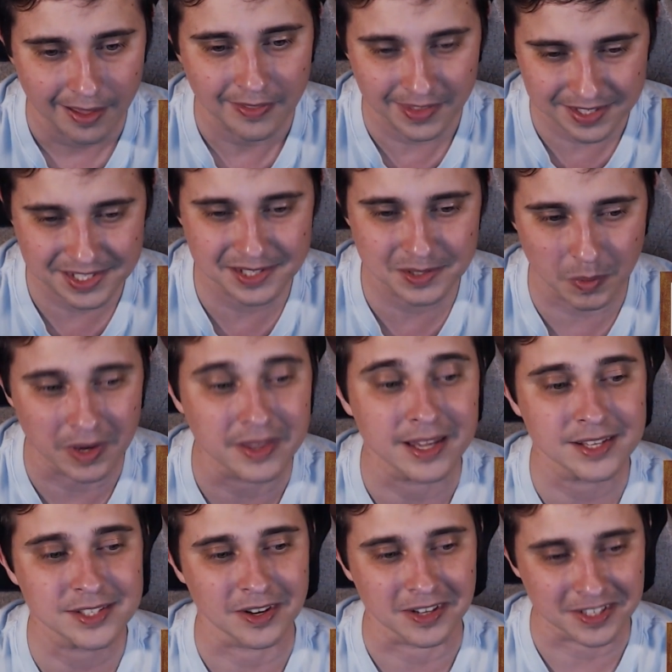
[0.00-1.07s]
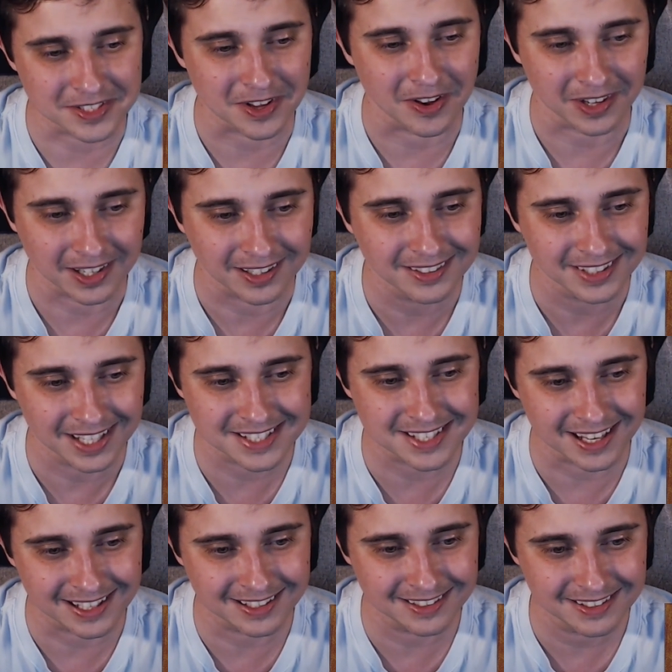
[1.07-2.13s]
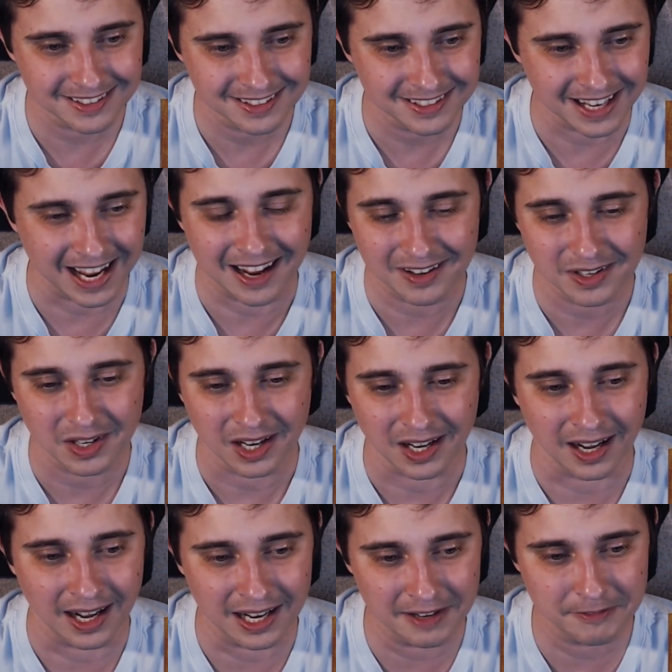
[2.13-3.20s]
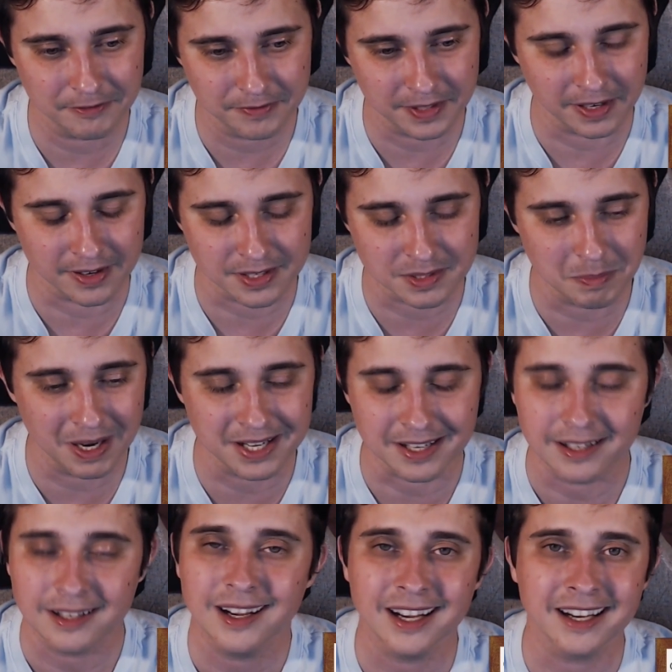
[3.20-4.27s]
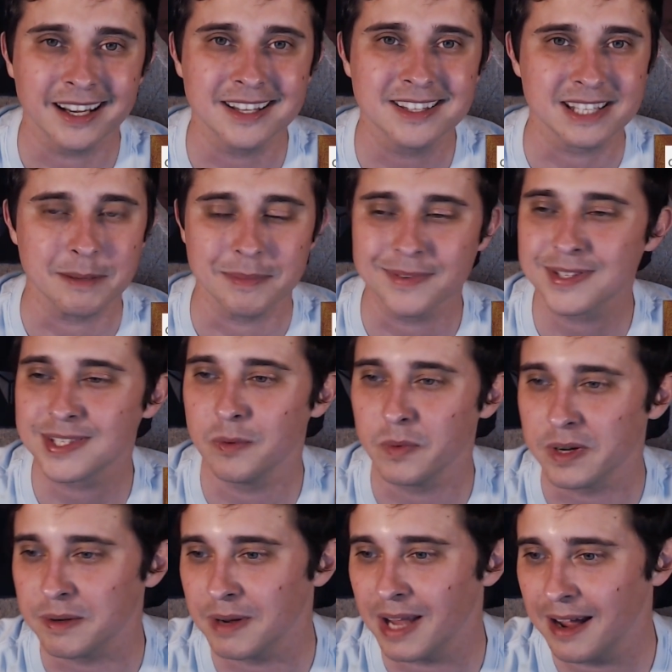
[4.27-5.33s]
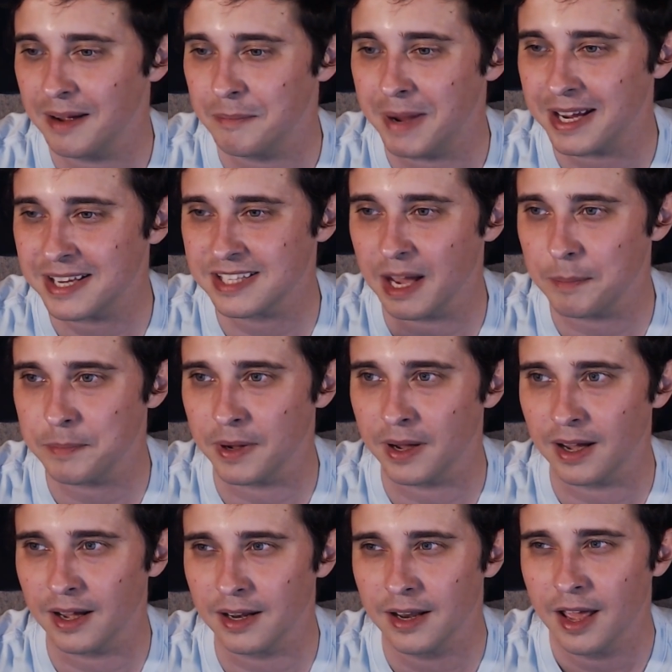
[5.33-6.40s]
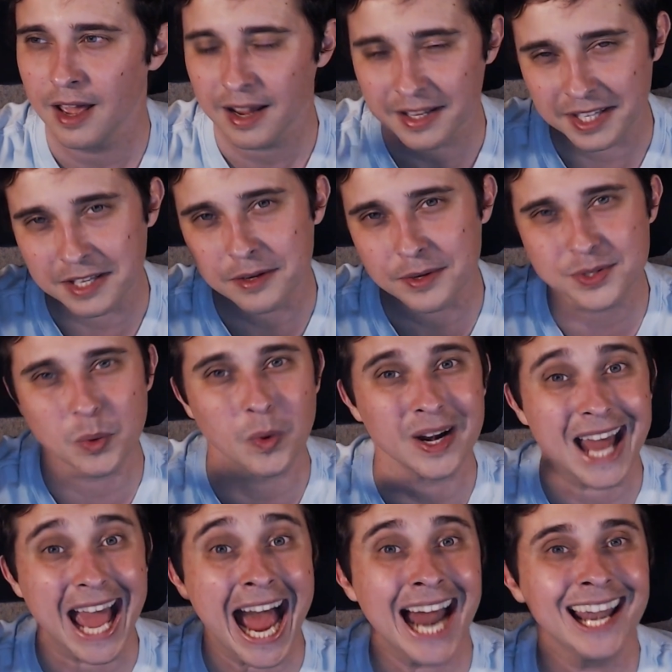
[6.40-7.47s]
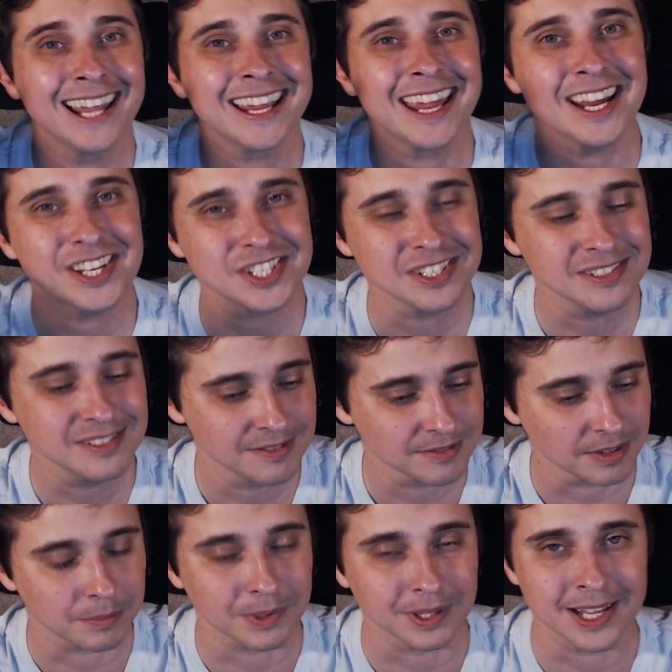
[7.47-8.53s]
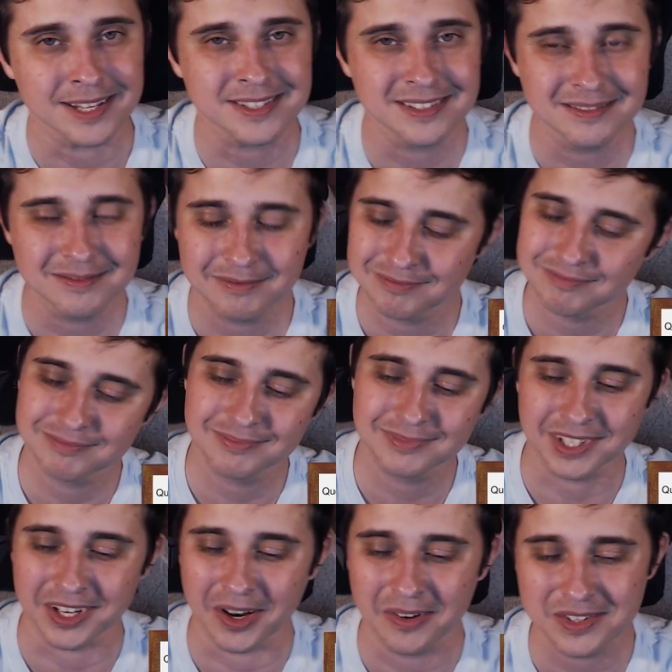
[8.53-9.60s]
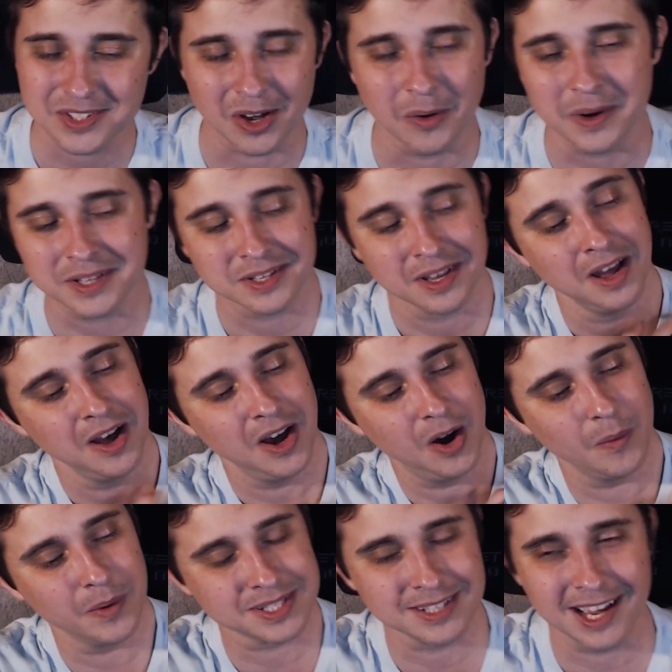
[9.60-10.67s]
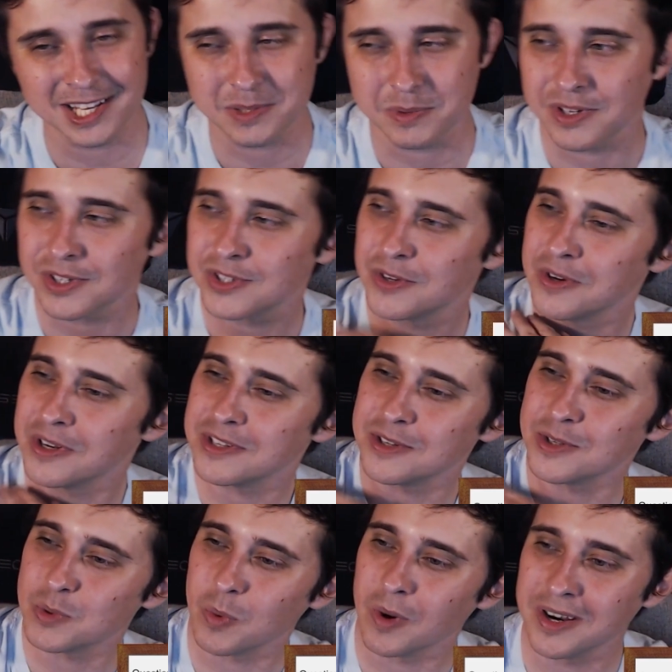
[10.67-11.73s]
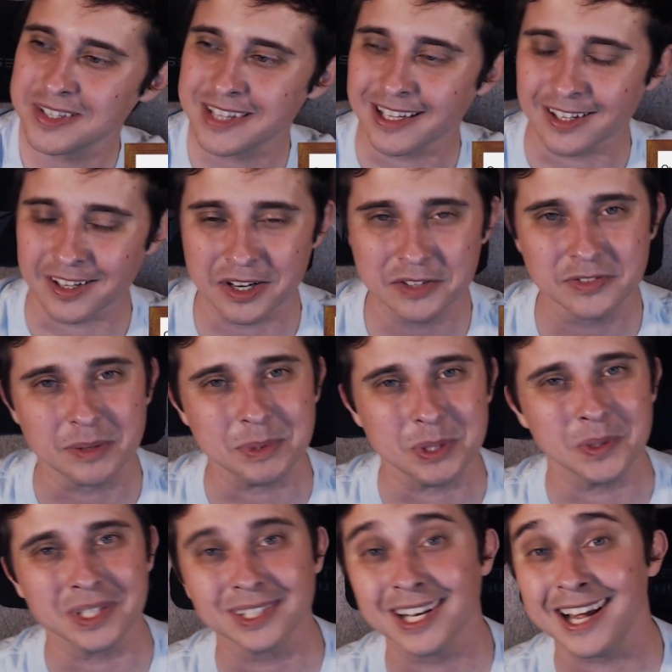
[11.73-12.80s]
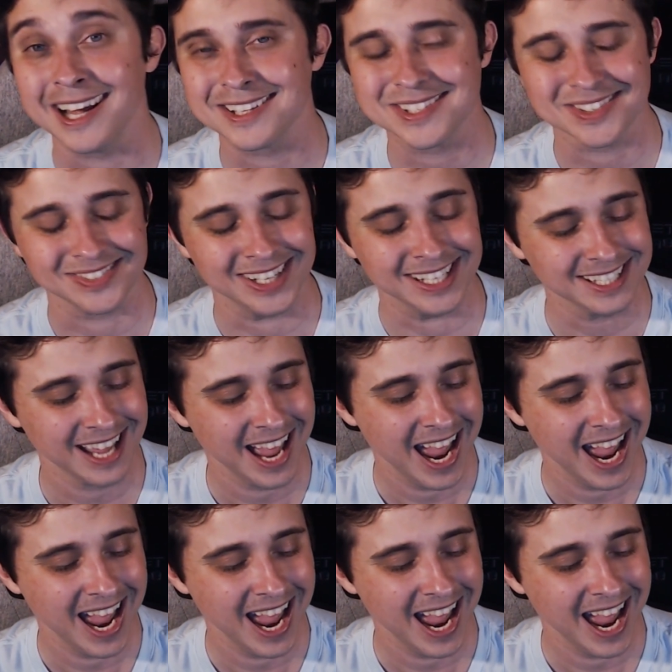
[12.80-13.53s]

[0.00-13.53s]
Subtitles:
this is where they started talking. They said, yeah, if there is money against them, if someone makes up, they use the word allegation from the lesson. You know, it's always nice when your students use words they learn from you in class, right?